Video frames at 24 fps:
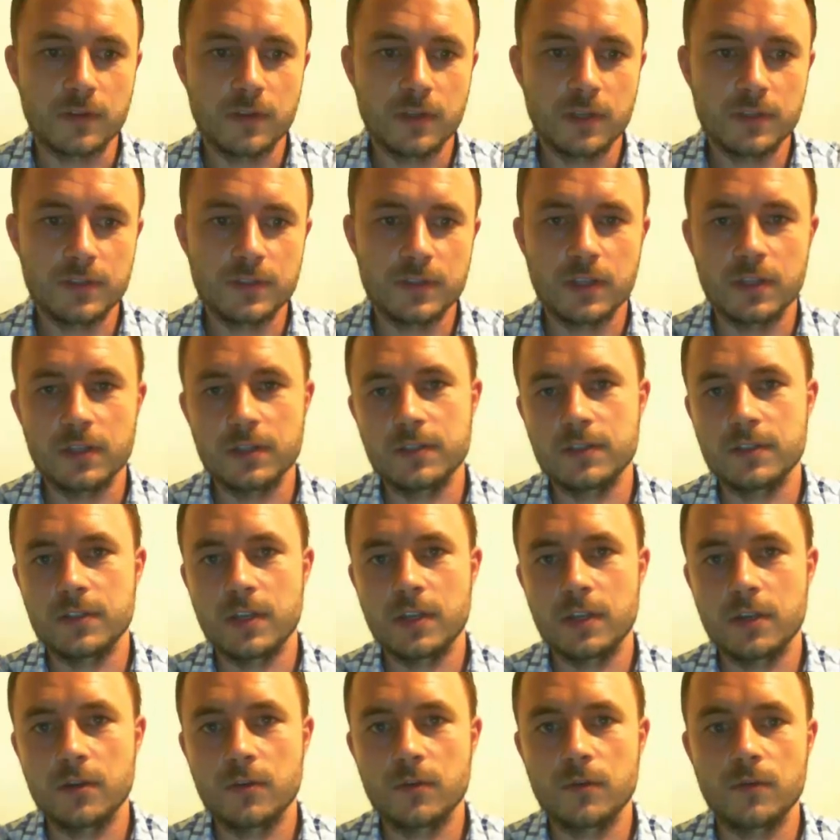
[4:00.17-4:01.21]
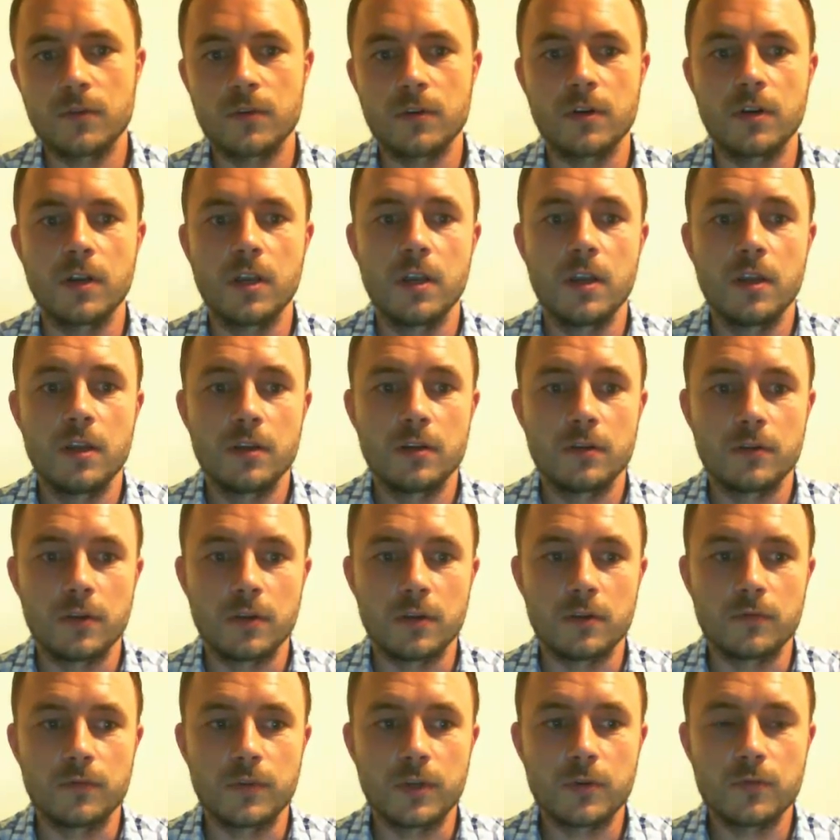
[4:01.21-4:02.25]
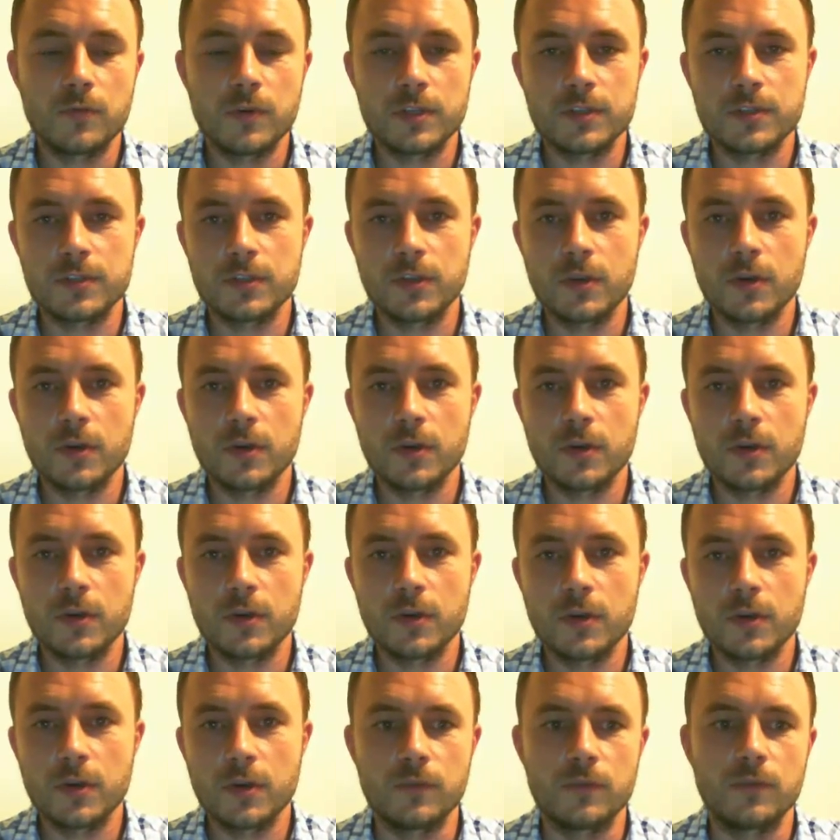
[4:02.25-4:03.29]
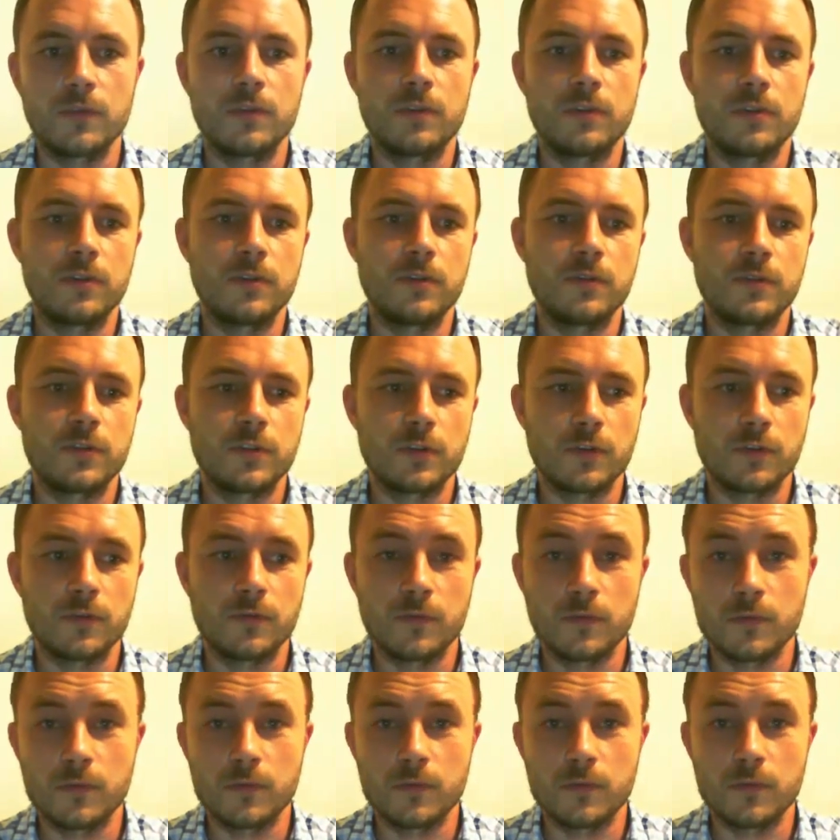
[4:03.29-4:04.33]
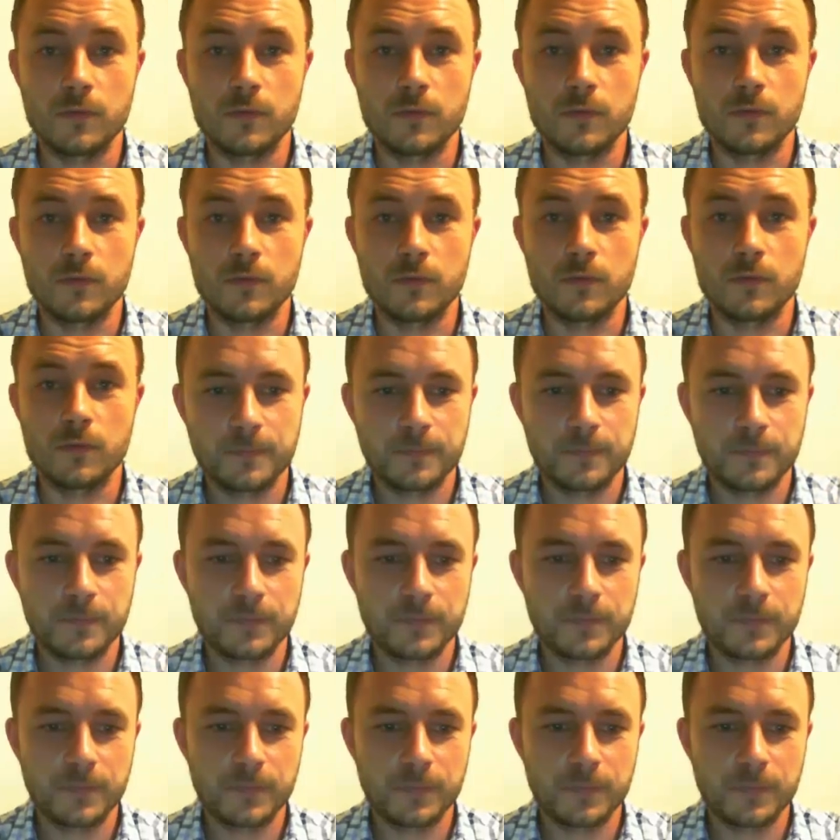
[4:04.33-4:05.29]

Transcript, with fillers: uh, the things that Sitecore uh, requests go through to serve a web page.